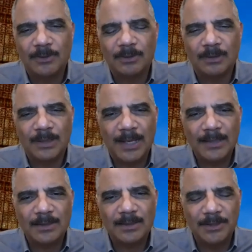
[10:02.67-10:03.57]
know,
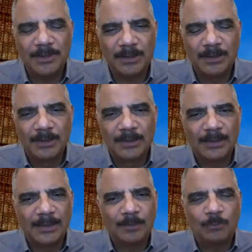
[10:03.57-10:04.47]
last year.
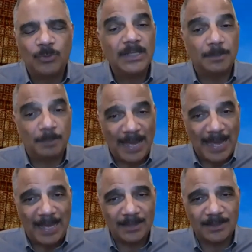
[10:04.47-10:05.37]
Um, we need to
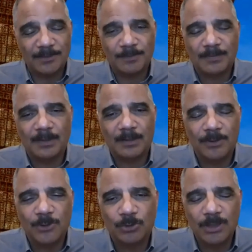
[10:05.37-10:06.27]
pass, you know,
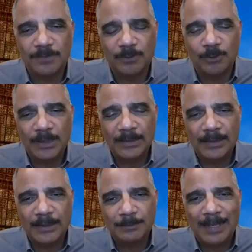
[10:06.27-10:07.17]
the George Floyd
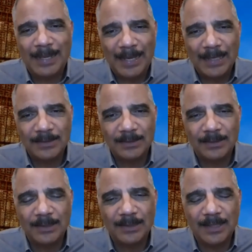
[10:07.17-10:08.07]
um, Act
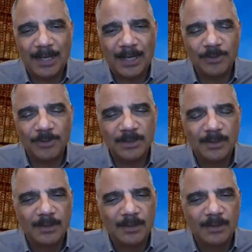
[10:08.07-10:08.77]
in, in Congress.